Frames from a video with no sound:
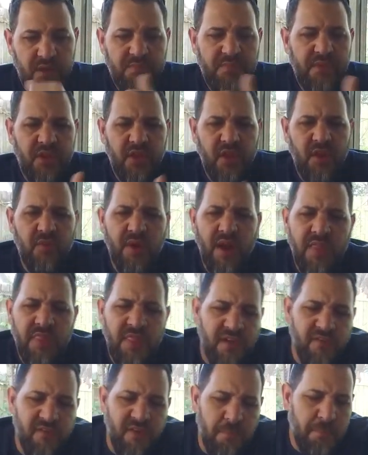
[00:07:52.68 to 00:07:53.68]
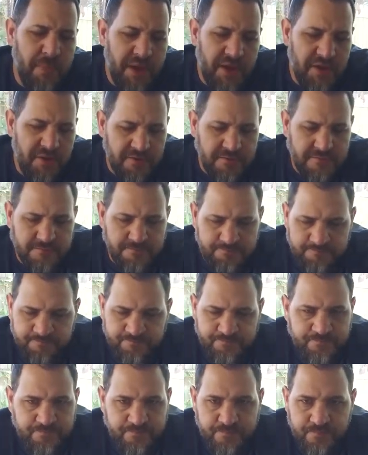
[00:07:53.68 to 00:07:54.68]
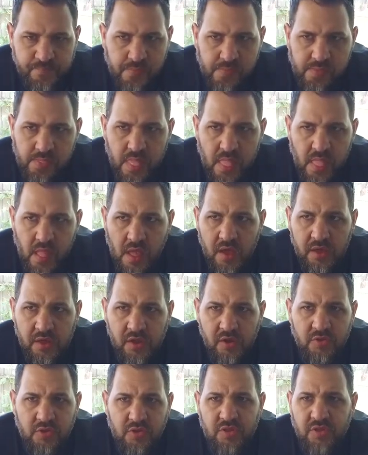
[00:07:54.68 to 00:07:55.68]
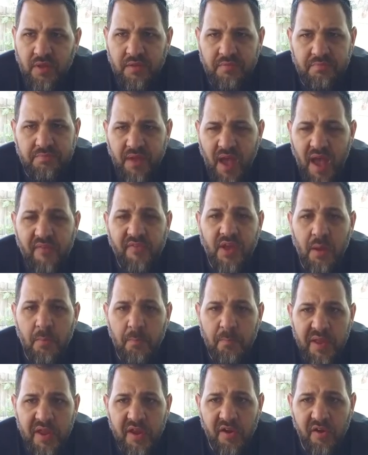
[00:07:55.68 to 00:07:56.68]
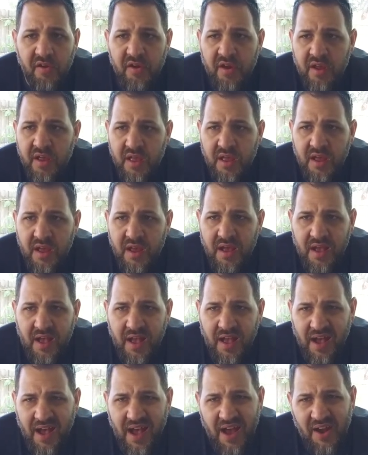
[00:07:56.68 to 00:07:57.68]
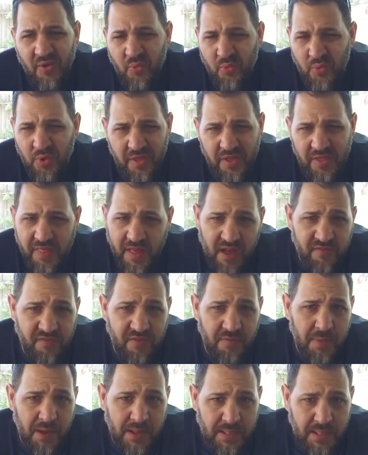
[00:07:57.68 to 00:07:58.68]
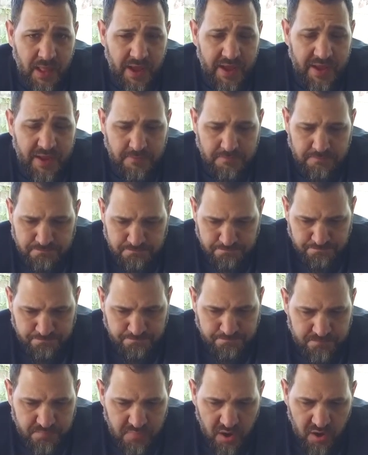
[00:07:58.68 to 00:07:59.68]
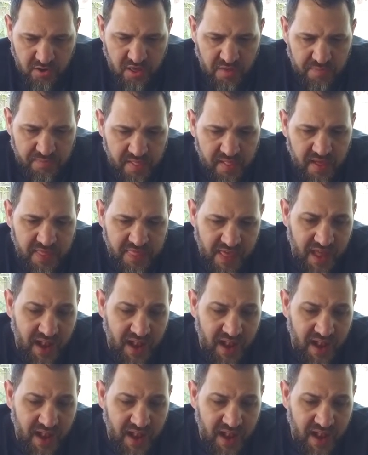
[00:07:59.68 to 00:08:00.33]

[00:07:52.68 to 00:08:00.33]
I mean, you know, when I think of a beer, you know, just like having a beer, I don't really think of a Bud Light or something like